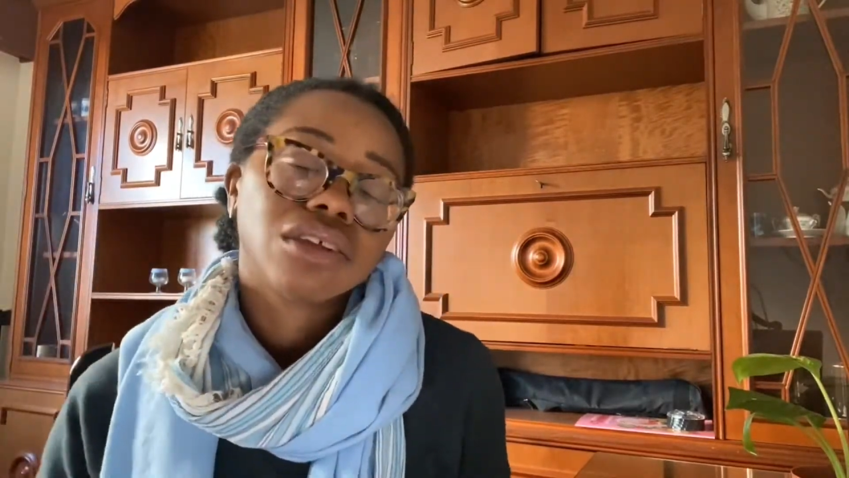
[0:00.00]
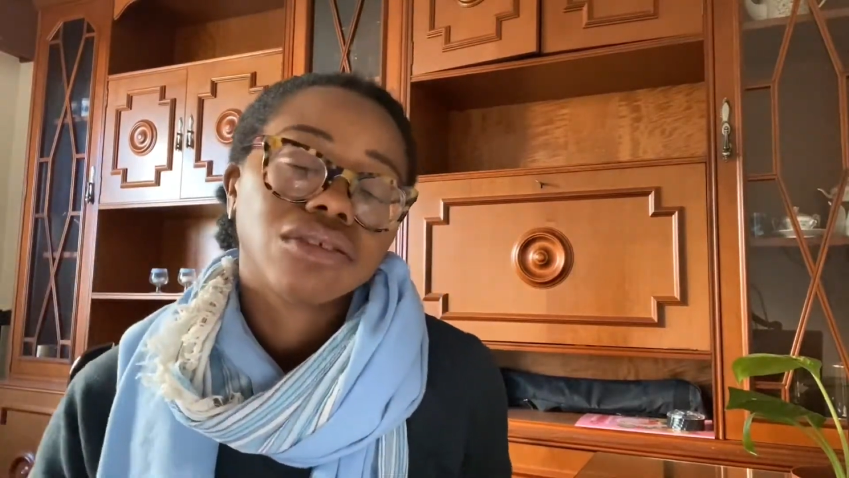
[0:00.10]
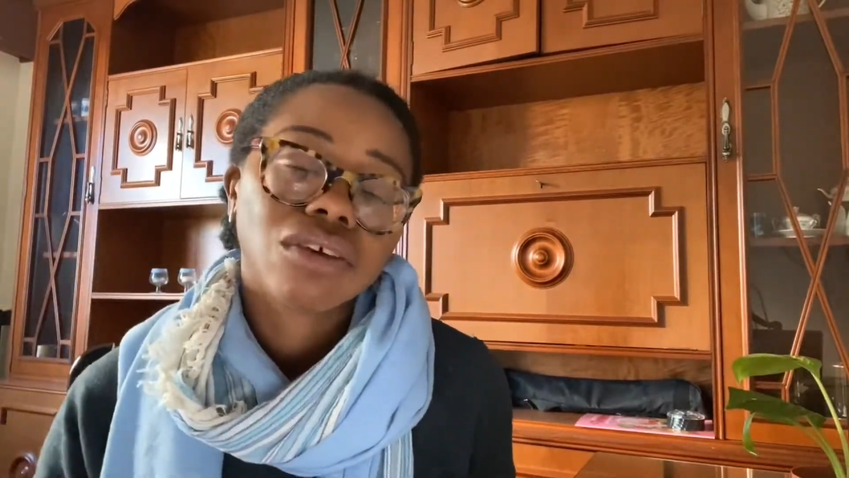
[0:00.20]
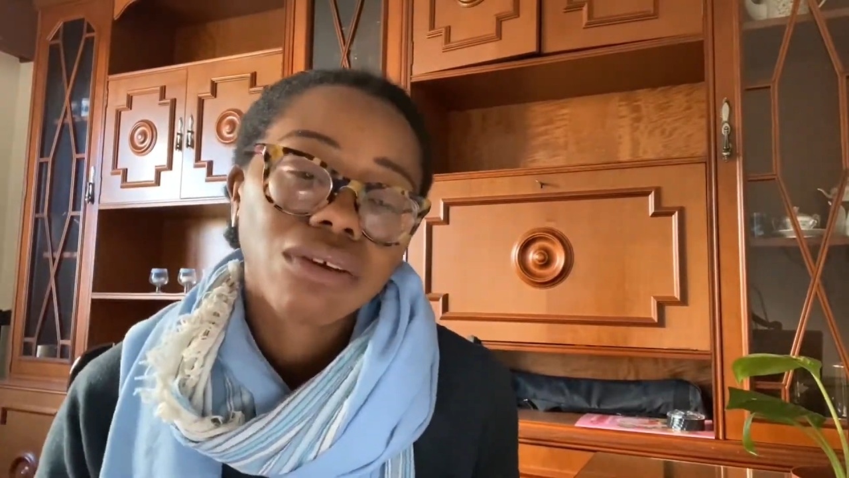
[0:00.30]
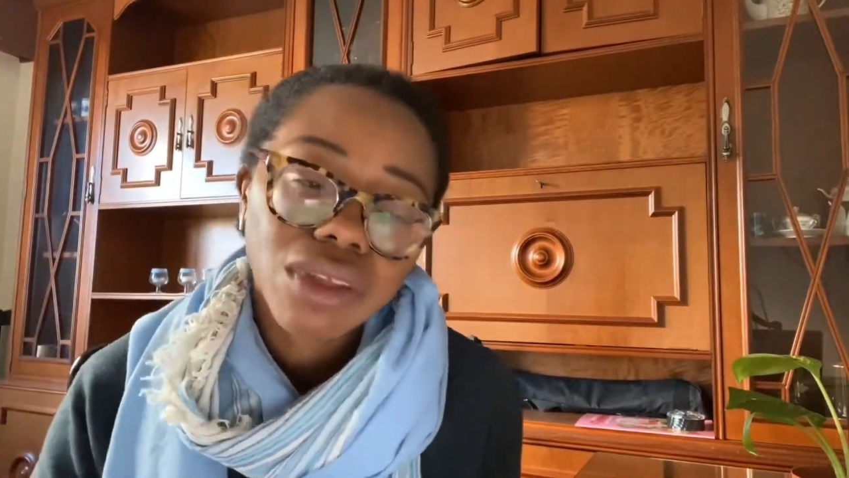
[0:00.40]

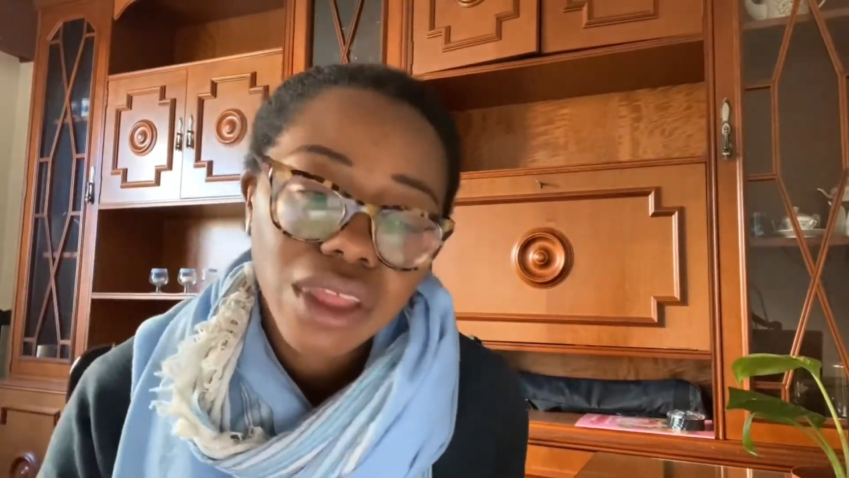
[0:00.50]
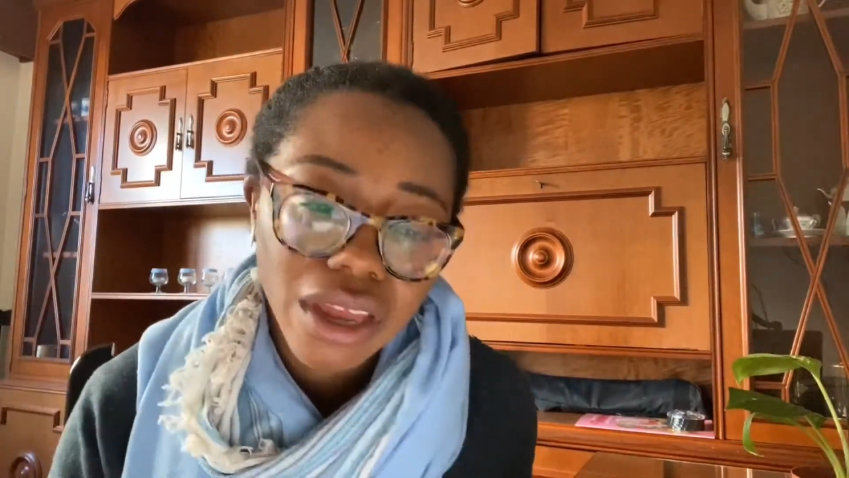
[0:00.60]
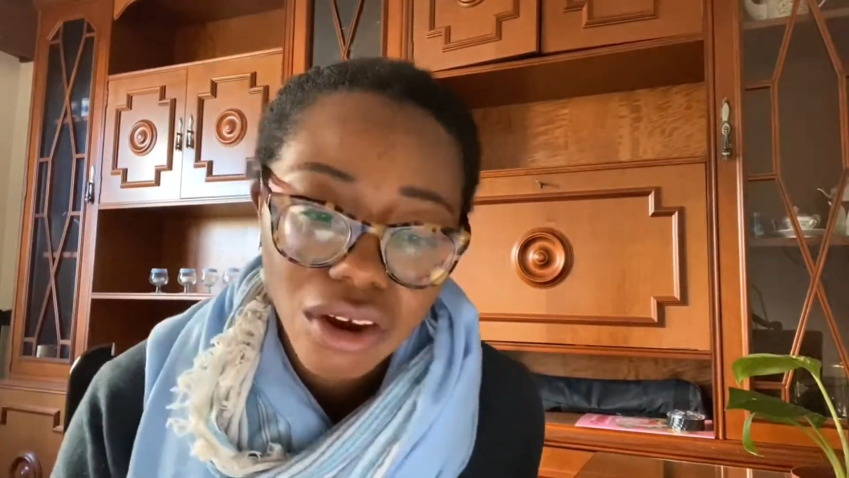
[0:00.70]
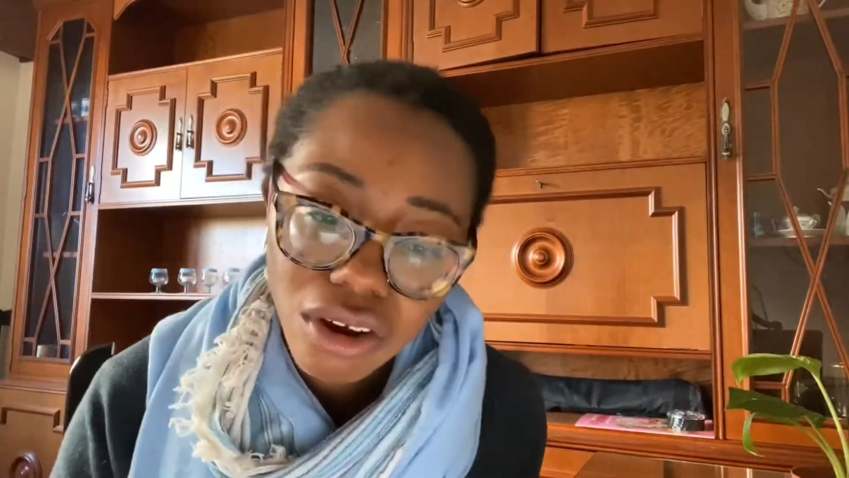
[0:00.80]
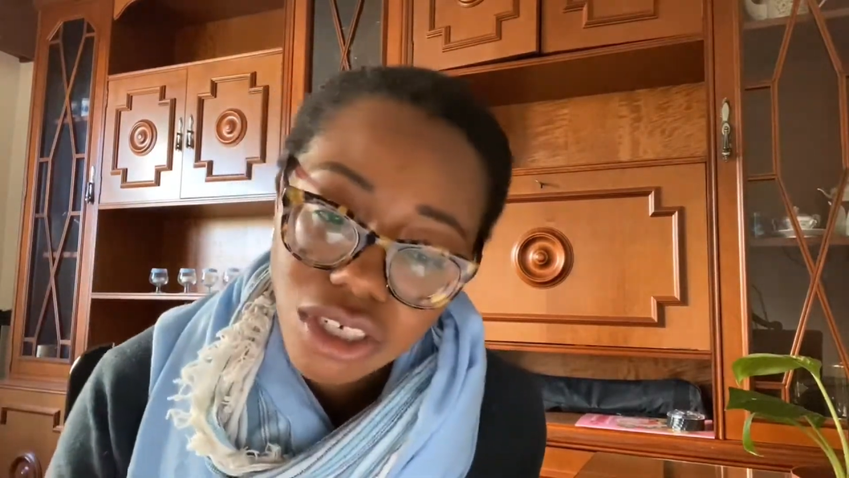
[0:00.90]
And so I really
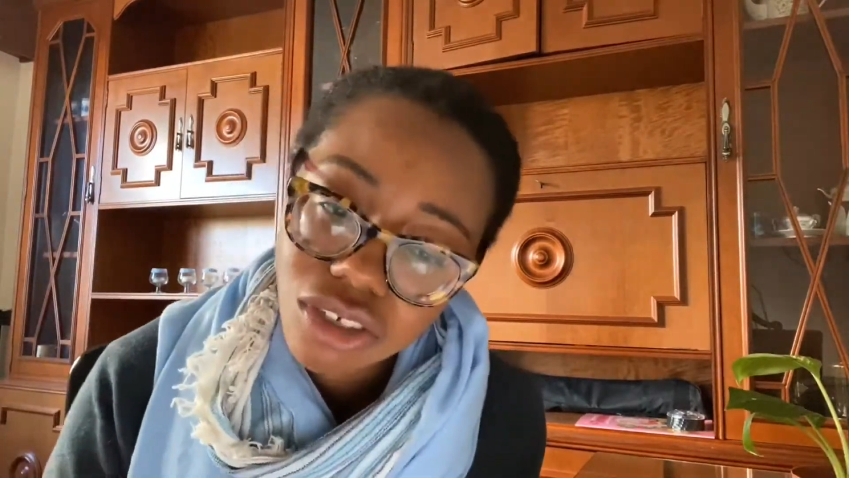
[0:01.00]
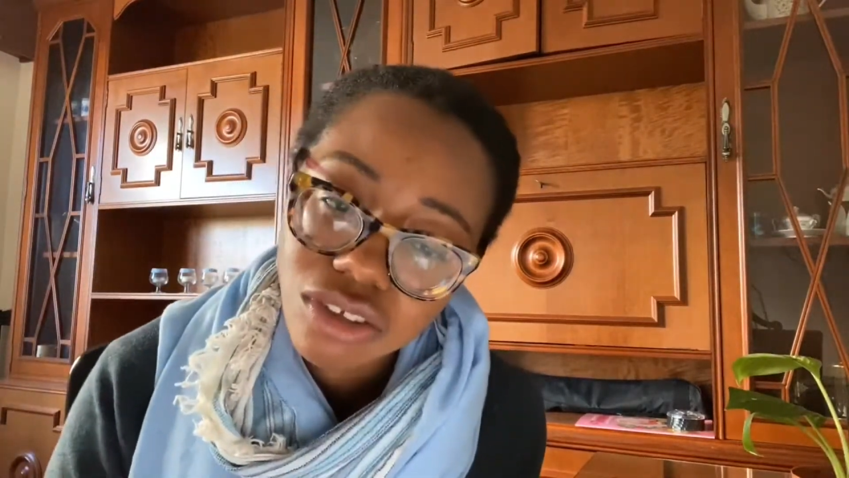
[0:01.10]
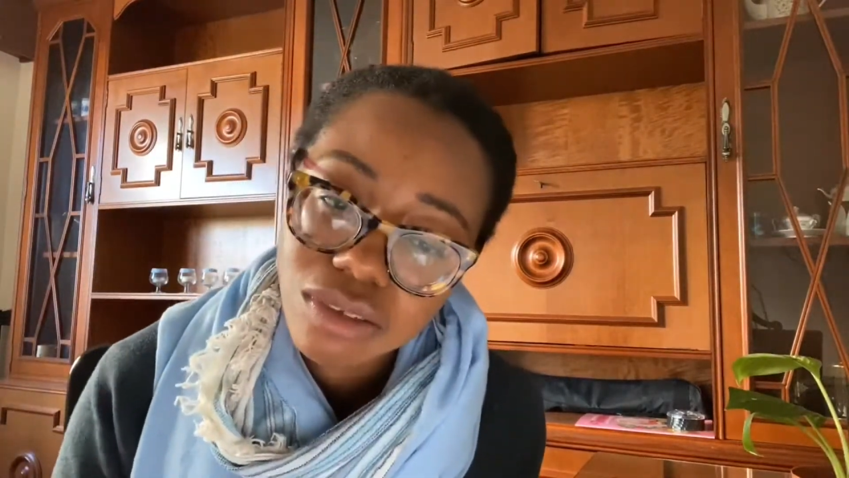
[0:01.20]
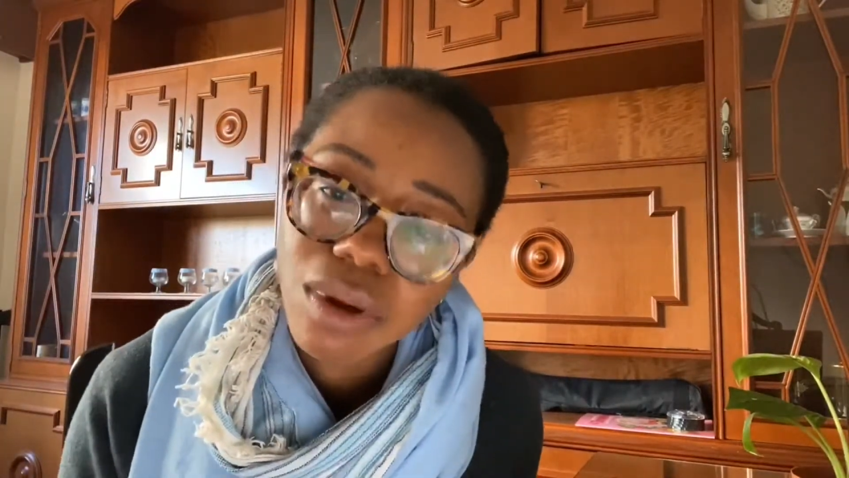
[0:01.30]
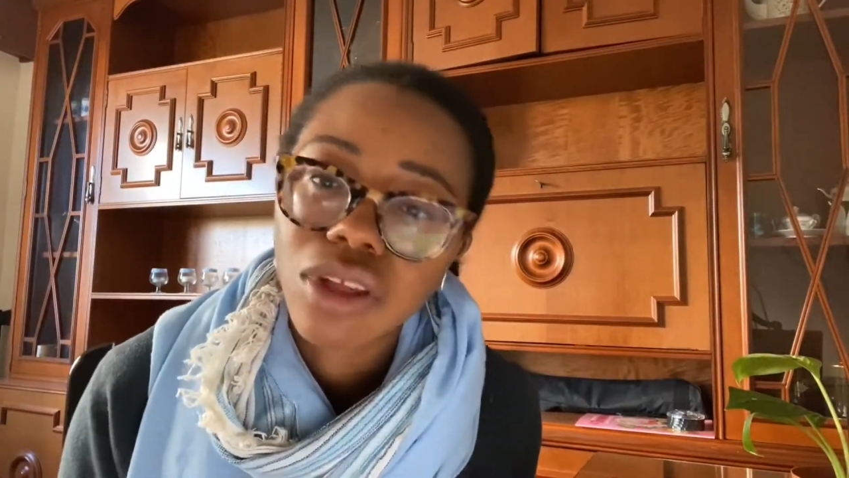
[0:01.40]
like her, and she's
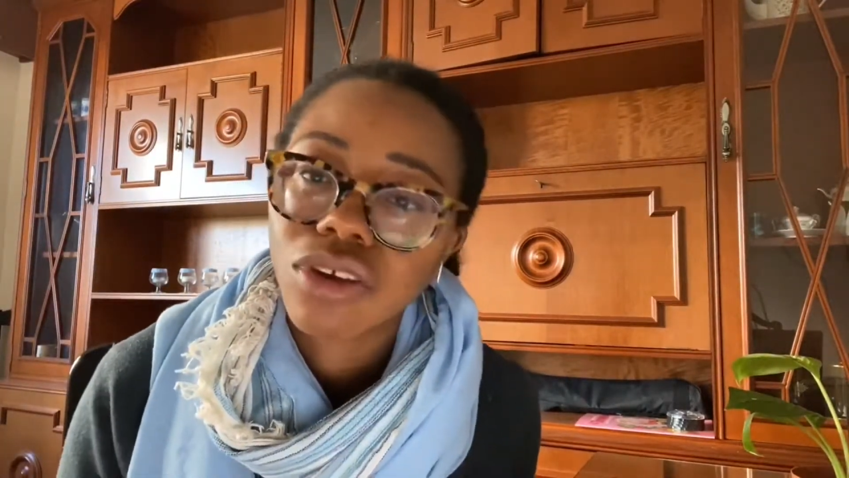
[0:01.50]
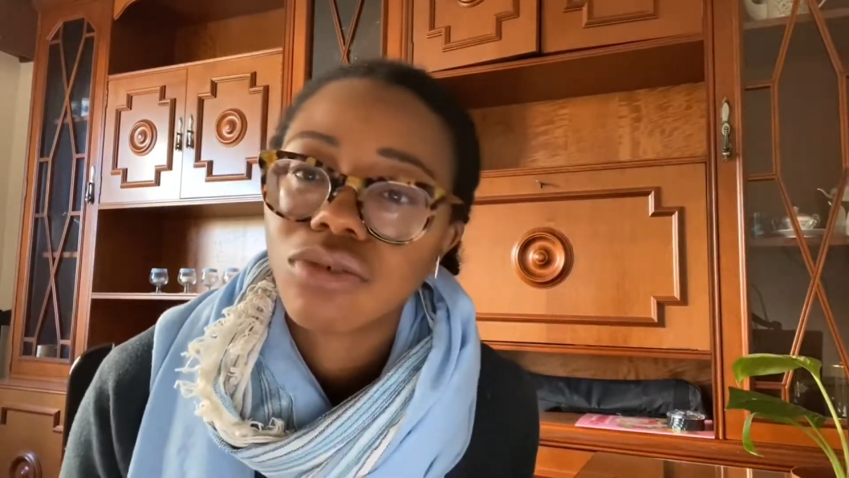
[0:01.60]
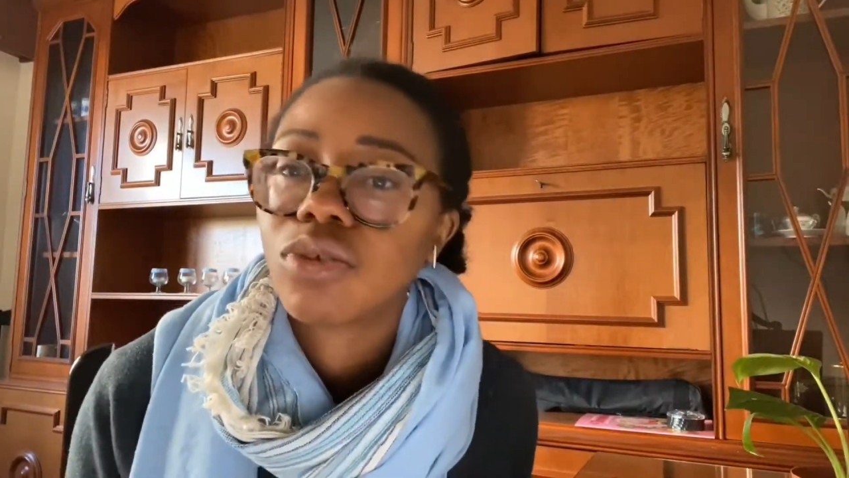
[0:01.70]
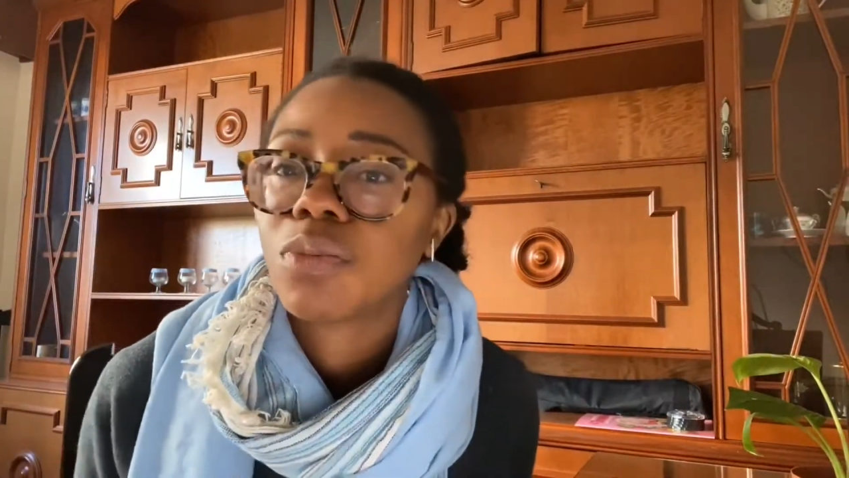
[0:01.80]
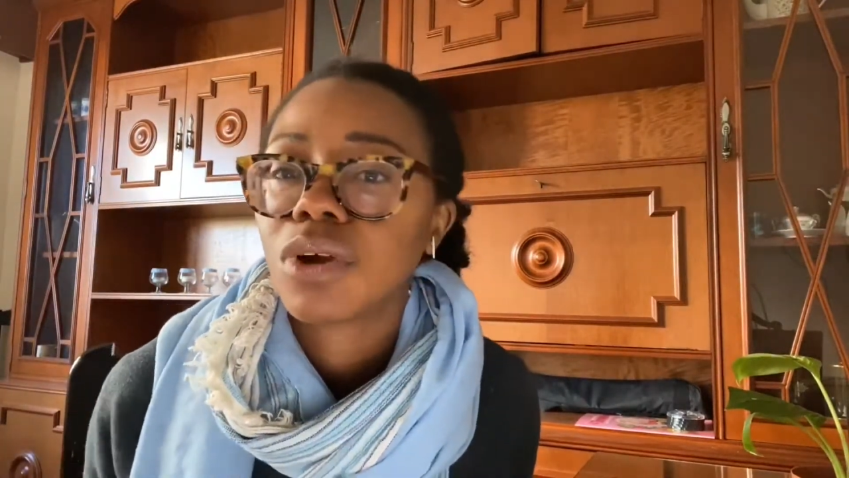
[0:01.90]
a smaller
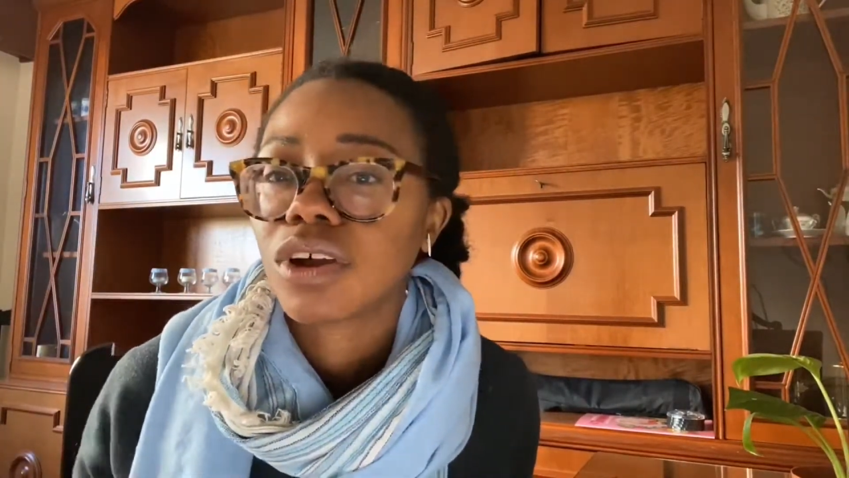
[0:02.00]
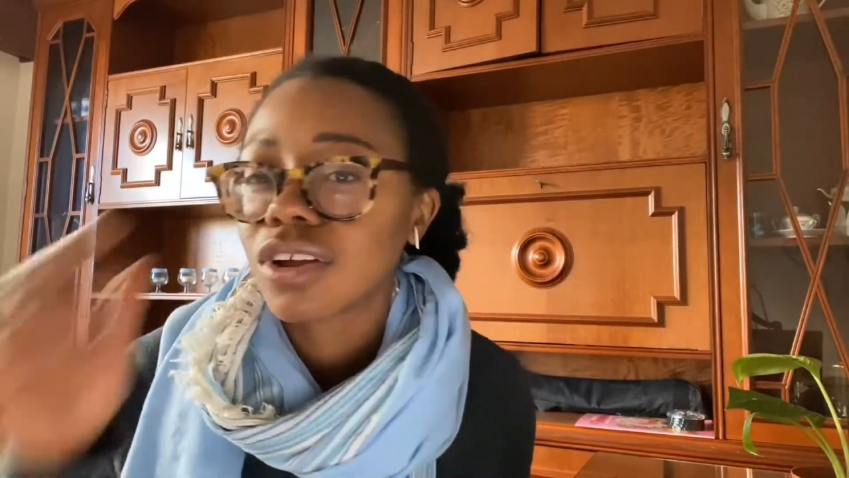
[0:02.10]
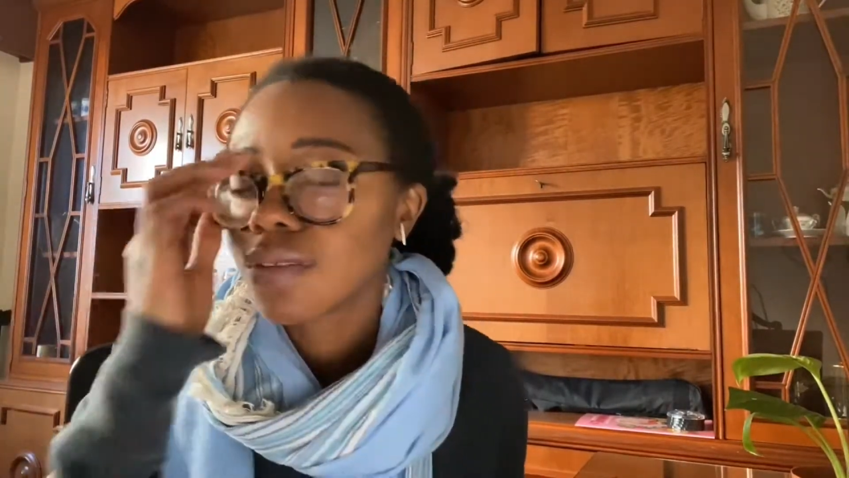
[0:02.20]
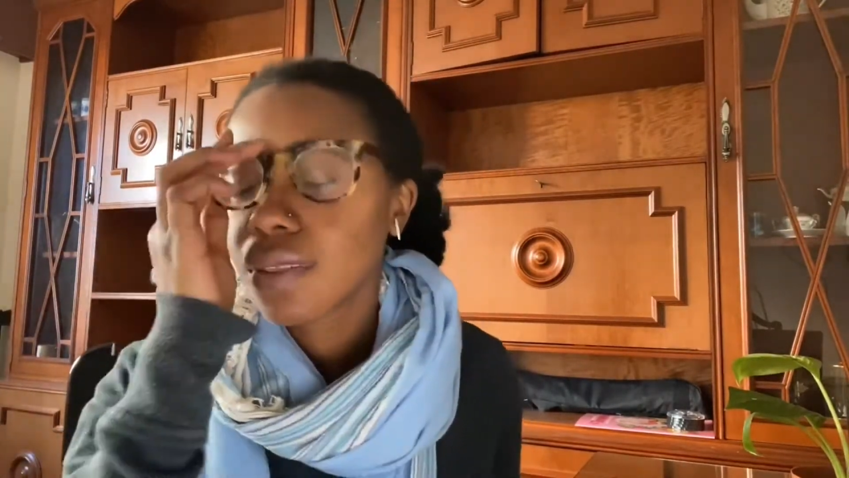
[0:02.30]
YouTuber.